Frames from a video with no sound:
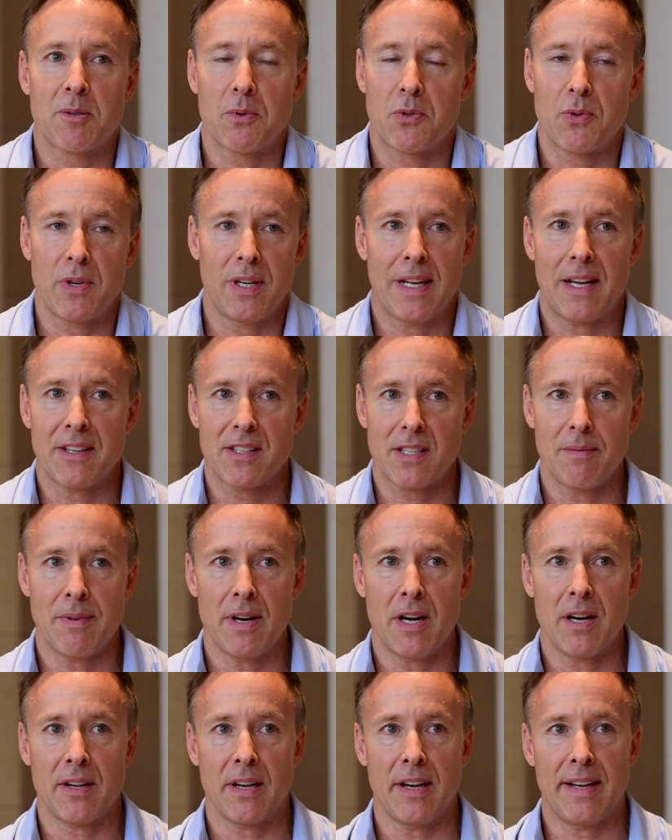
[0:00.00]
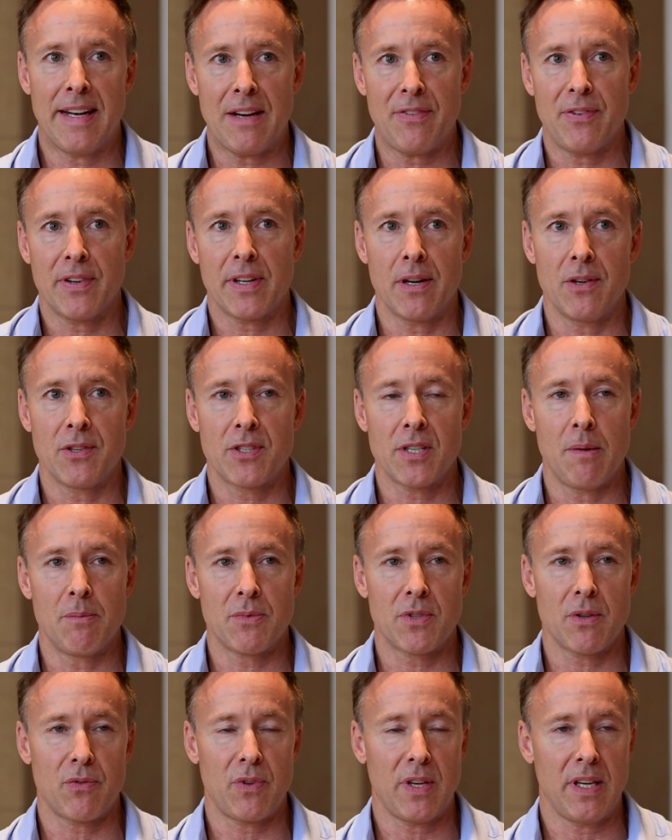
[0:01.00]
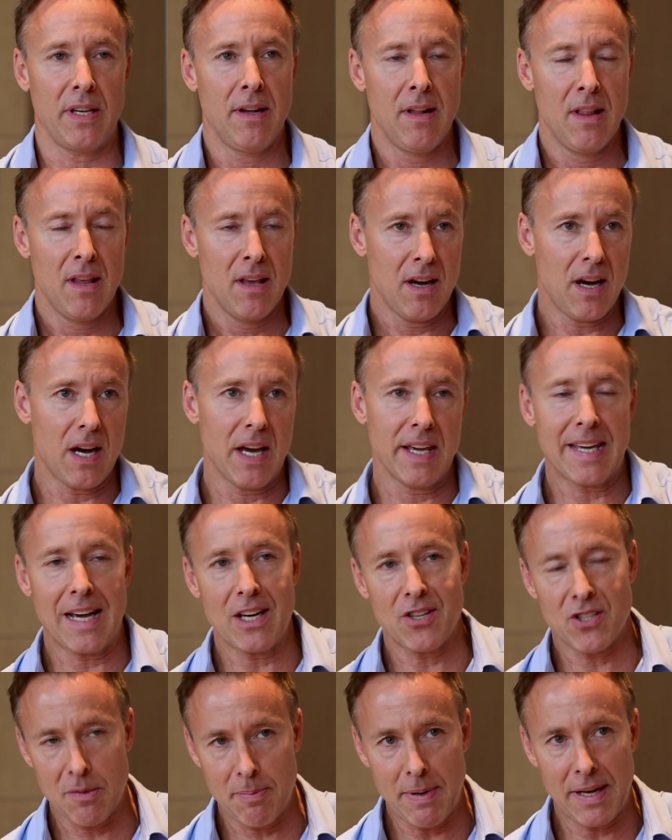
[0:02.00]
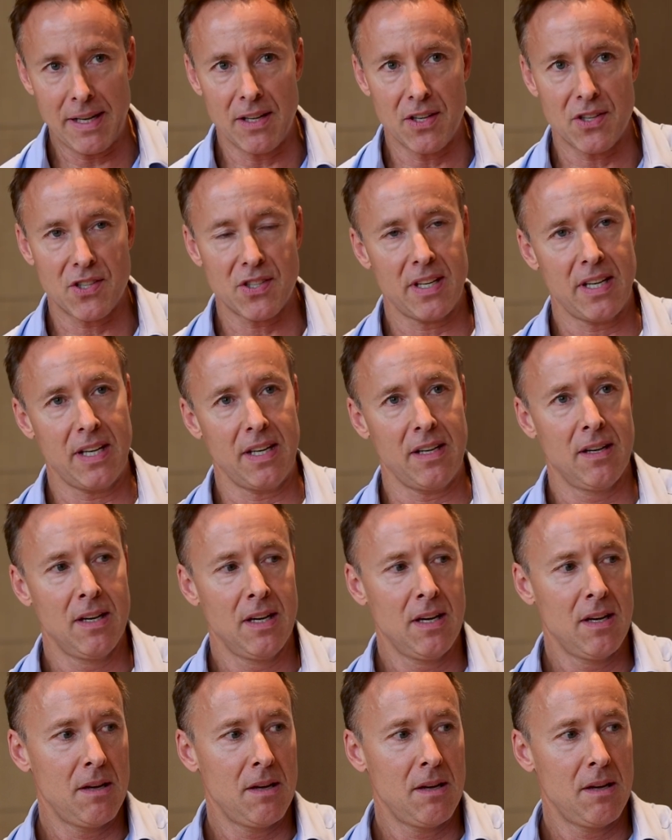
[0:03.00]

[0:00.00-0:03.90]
between Latin America and Africa in terms of the high cash dependency,